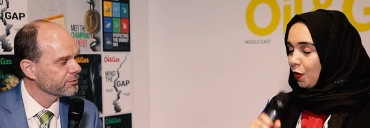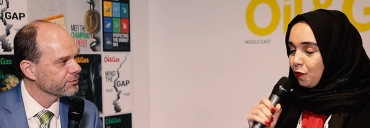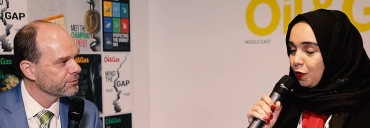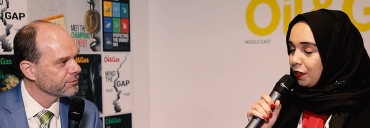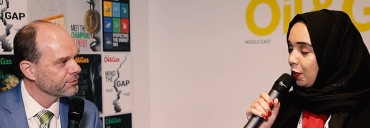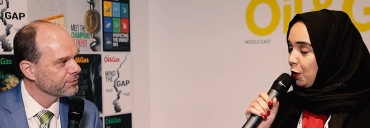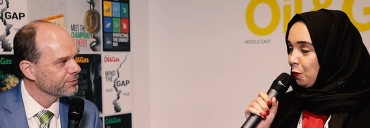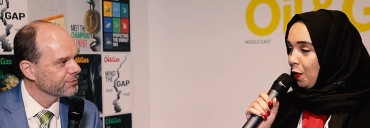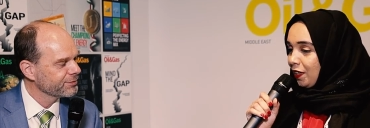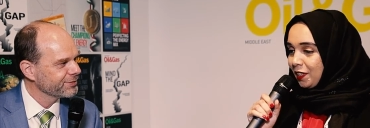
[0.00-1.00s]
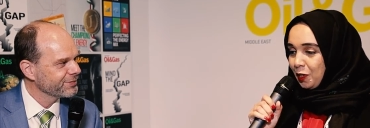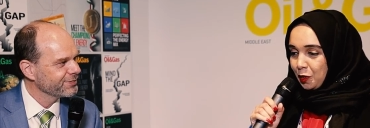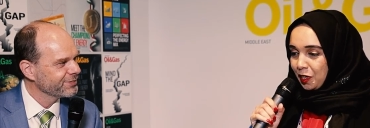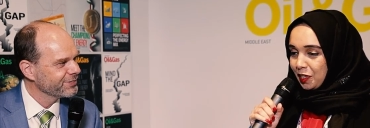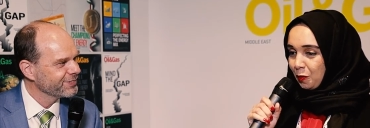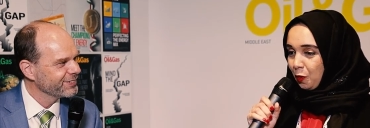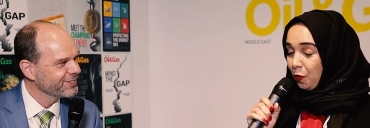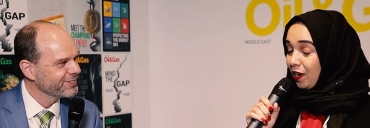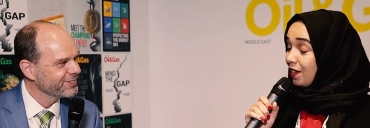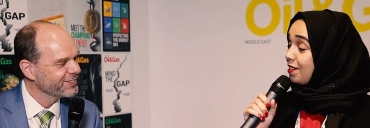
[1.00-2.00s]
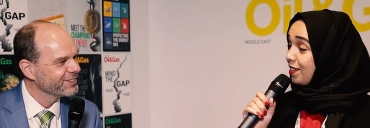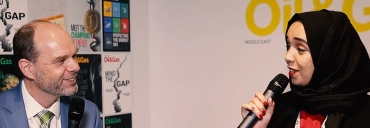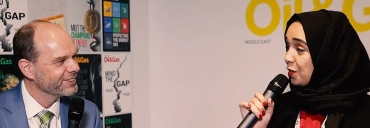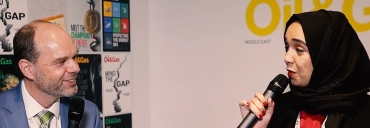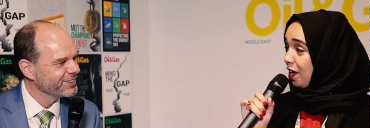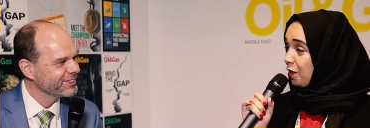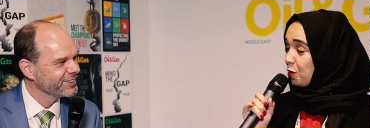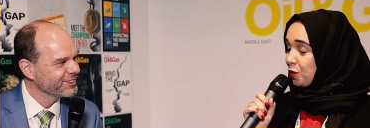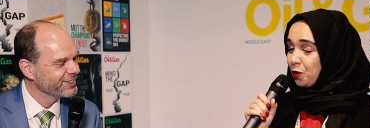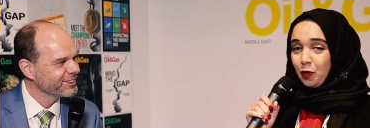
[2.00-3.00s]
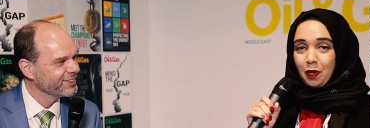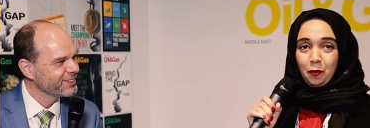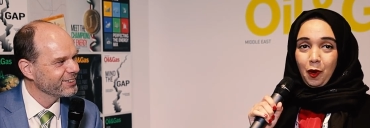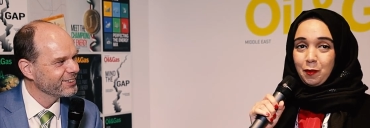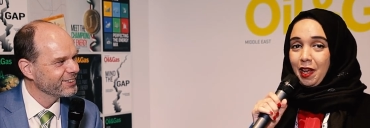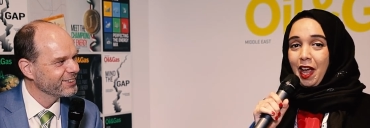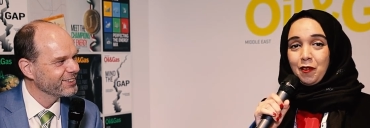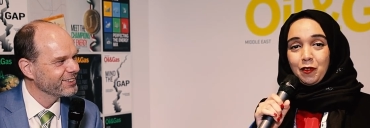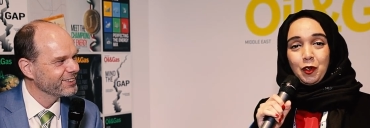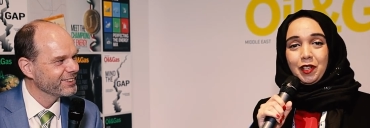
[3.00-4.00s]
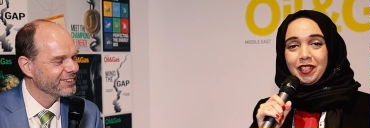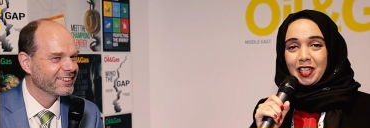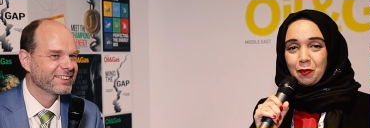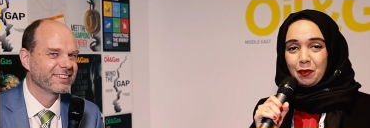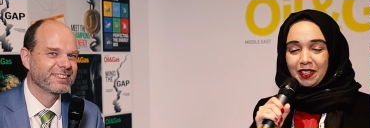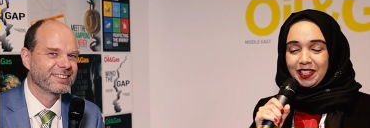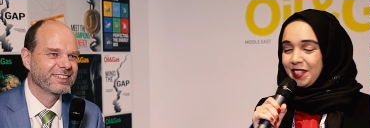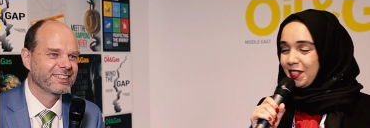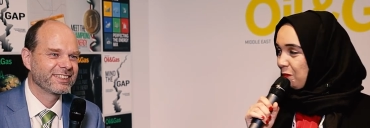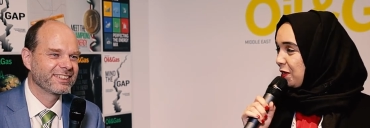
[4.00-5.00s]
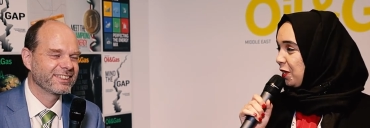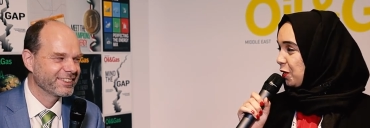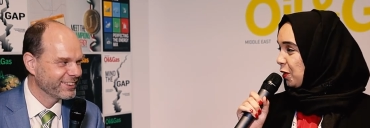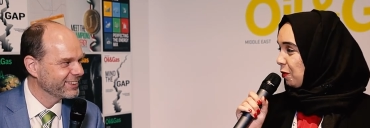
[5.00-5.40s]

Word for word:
Speaker 1: Wonderful. Thank you, Paul. I think you shared some great insights on hydrogen. Well, on behalf of the Oil and Gas Middle East team, thank you